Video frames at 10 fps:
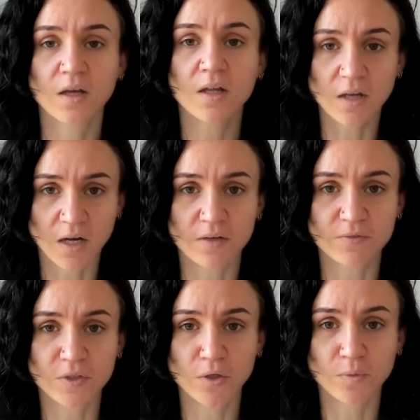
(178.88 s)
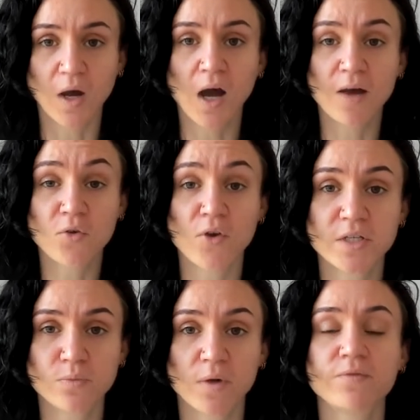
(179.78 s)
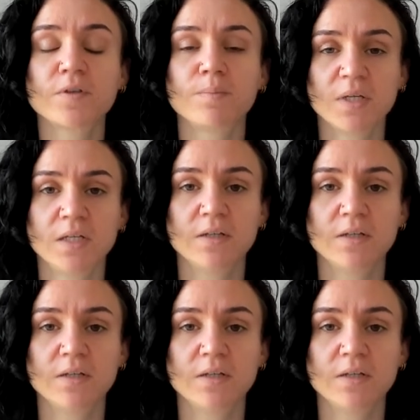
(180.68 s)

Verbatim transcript: Luckily for you, I've created one for completely